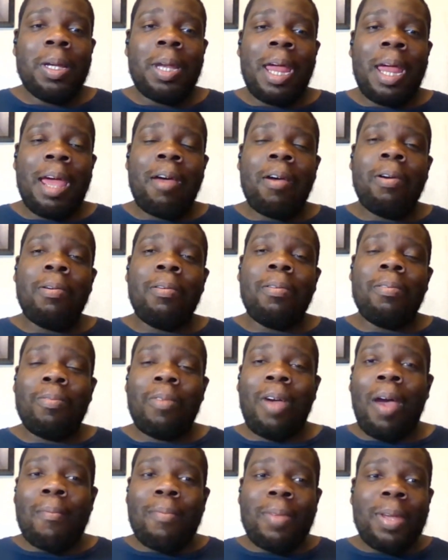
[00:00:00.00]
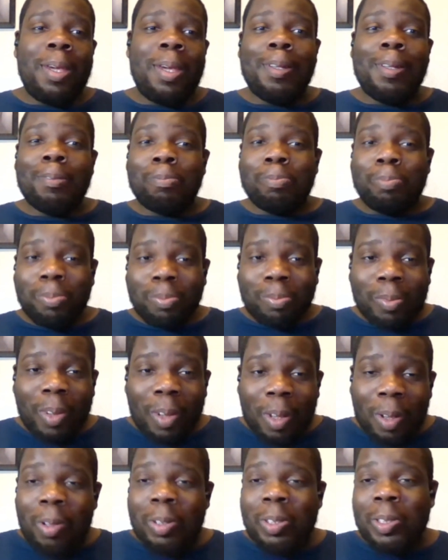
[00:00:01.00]
Now, I mean,
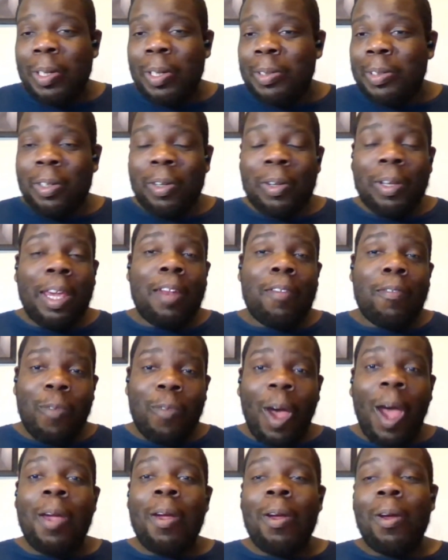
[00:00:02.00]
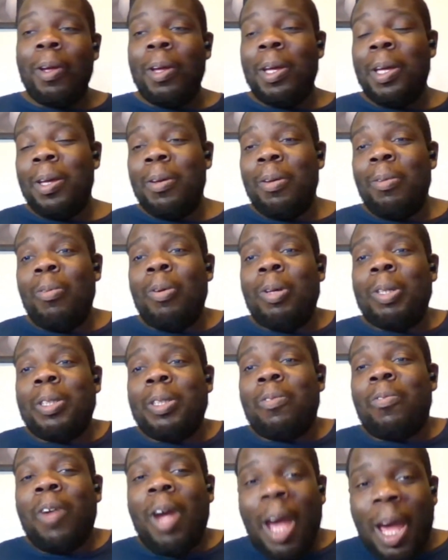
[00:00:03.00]
in terms of her getting fired,
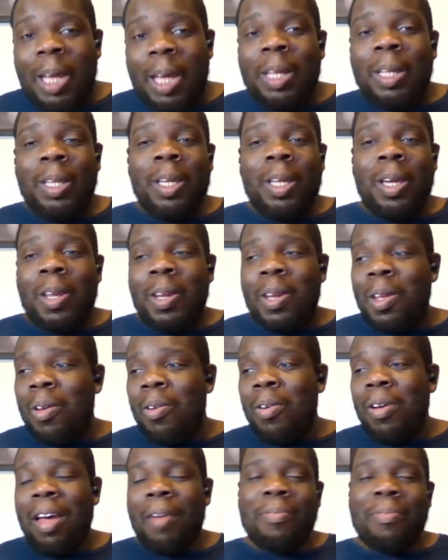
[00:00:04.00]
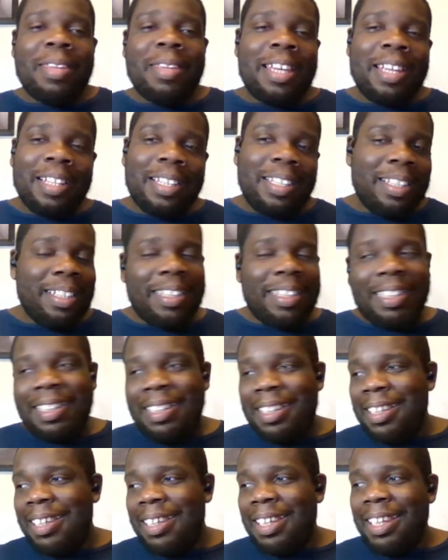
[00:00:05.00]
was it right? In a
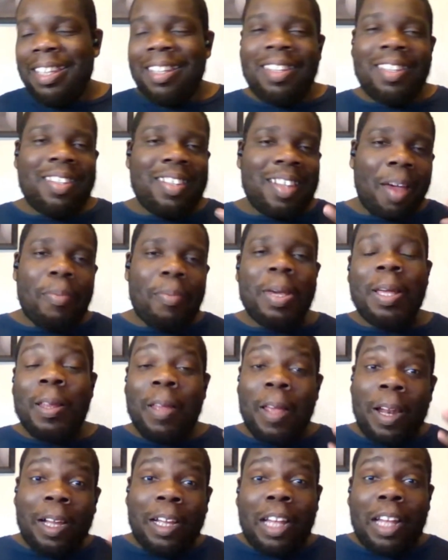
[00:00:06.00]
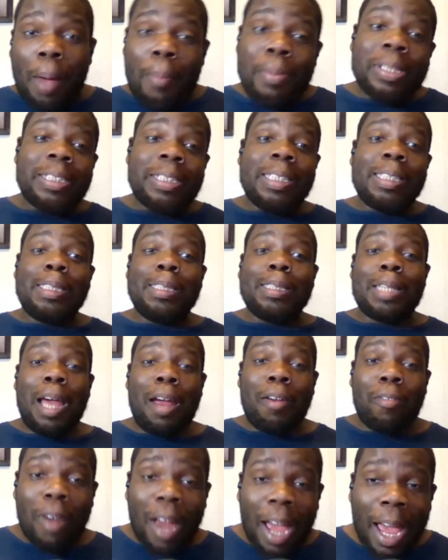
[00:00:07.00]
common sense, it's
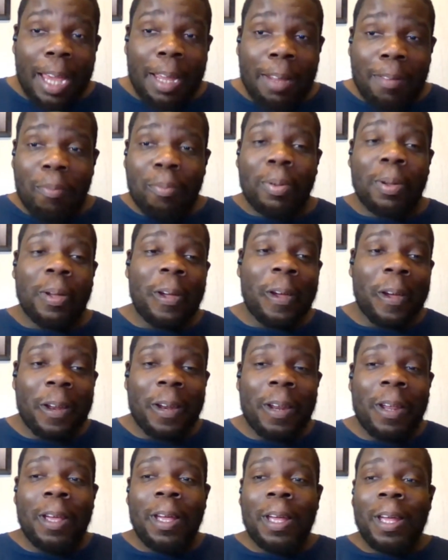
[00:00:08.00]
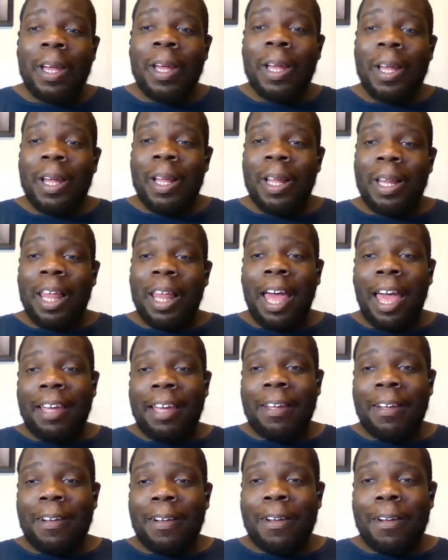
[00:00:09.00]
not right, but
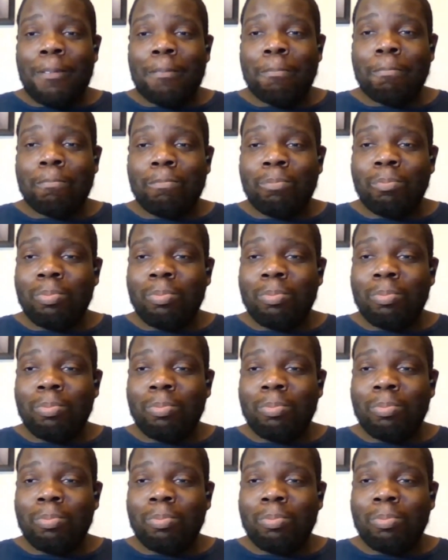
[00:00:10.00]
like, yeah,